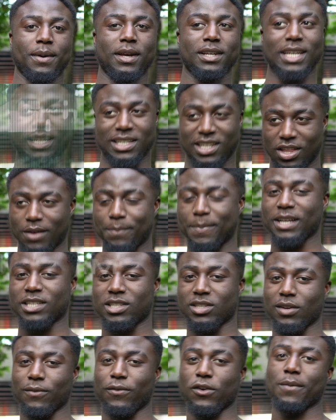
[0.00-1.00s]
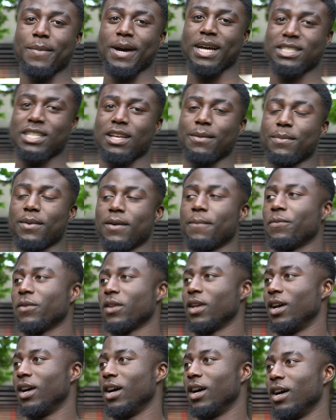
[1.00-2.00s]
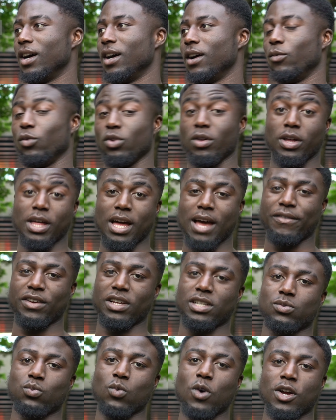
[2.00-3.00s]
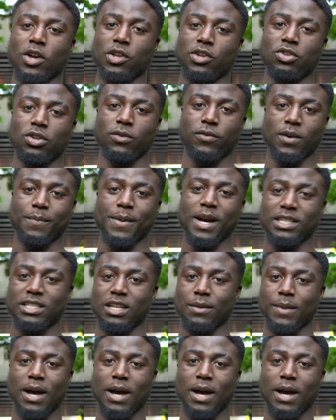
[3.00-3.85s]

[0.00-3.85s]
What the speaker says: It's actually the best for your bicep, the heaviest workout you can do for your bicep